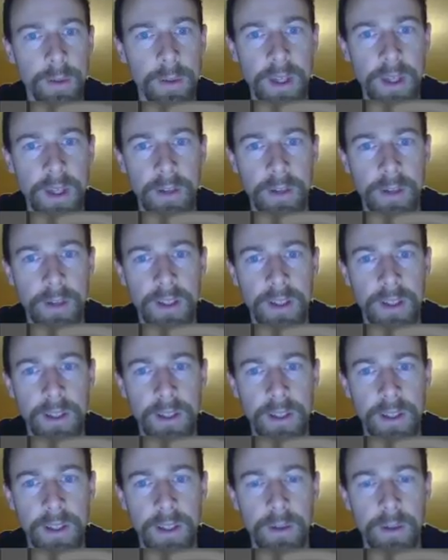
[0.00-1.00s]
obvious in a
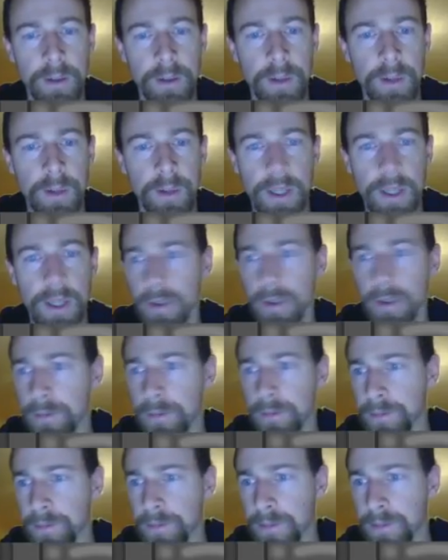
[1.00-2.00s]
little while.
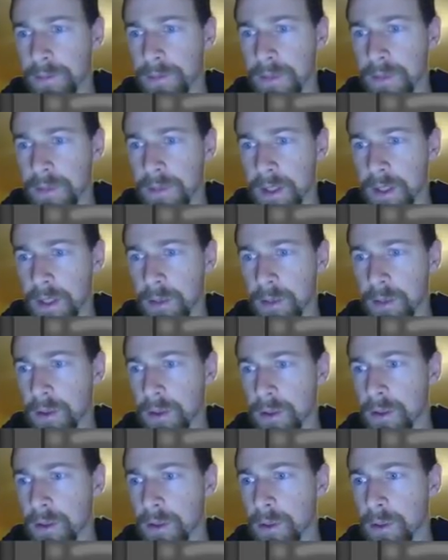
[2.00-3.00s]
Now what's
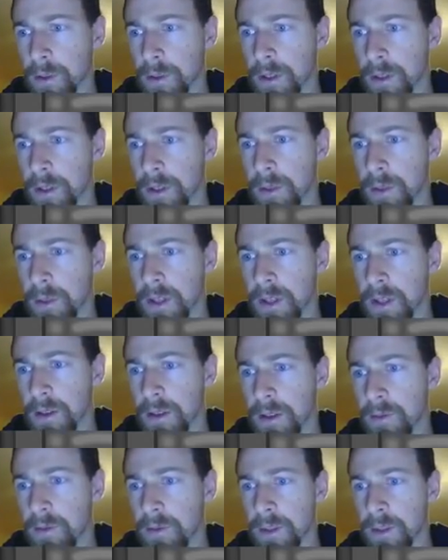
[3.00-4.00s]
the one I made
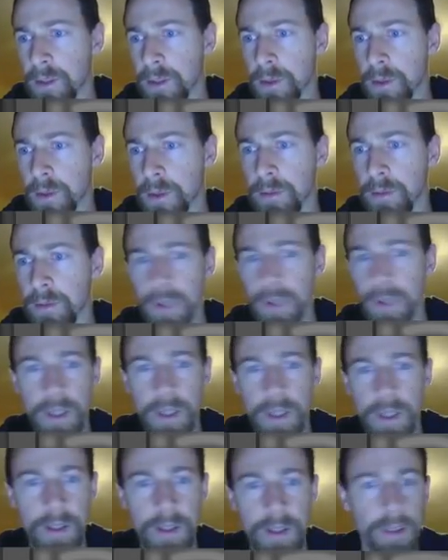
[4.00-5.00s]
invisible?
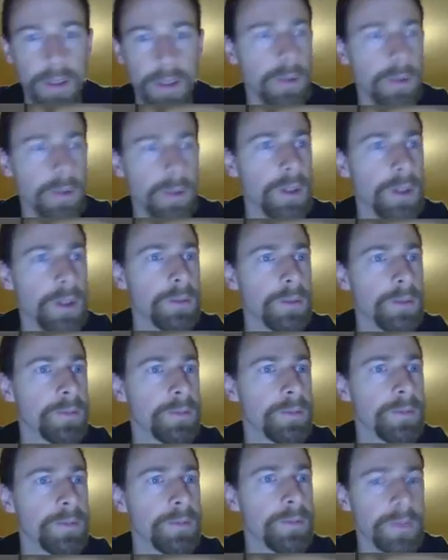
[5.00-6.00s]
This one.
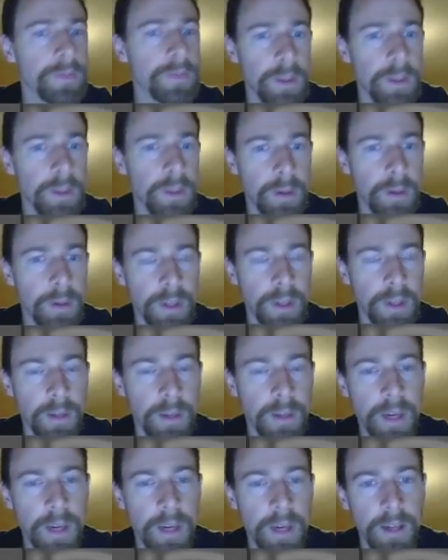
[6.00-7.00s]
I might bring that
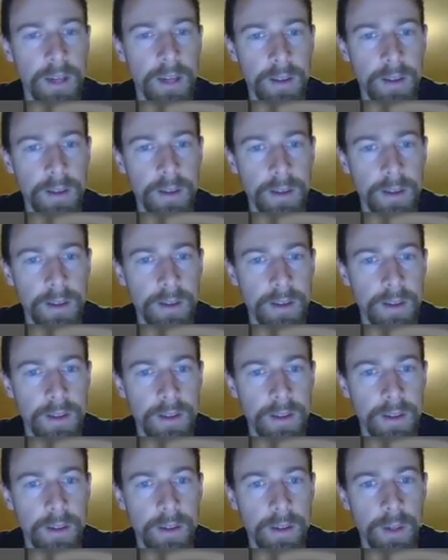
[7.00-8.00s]
back
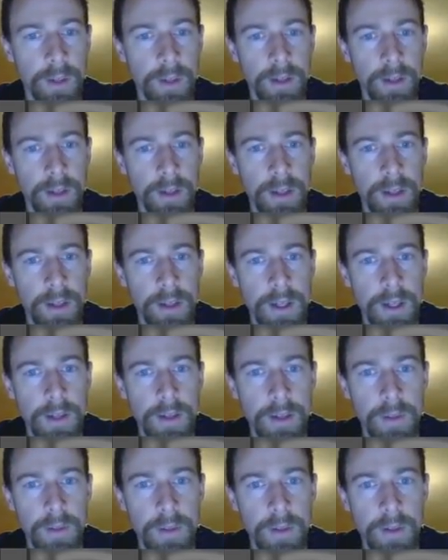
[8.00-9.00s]
somewhere. I
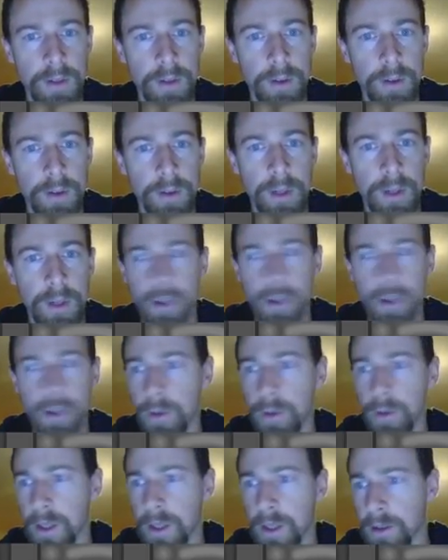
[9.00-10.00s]
don't quite know
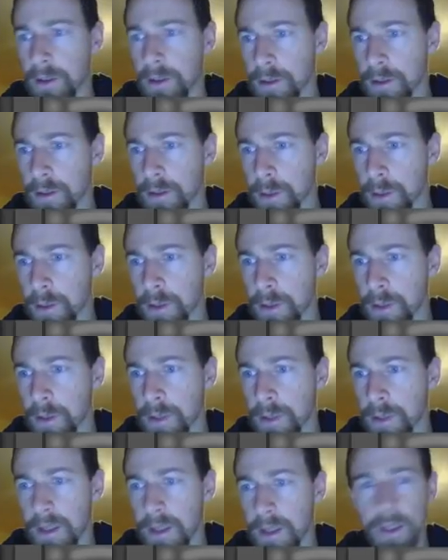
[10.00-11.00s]
where. Should I put it
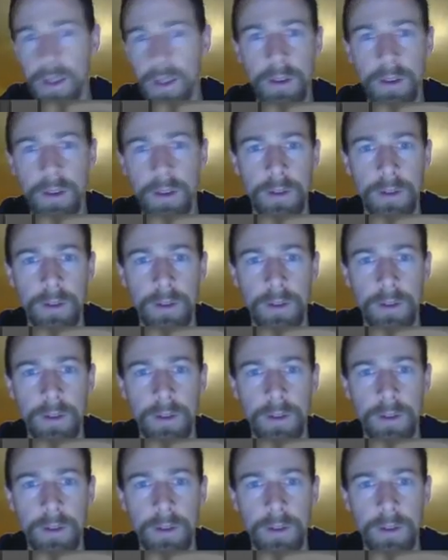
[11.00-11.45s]
underneath her?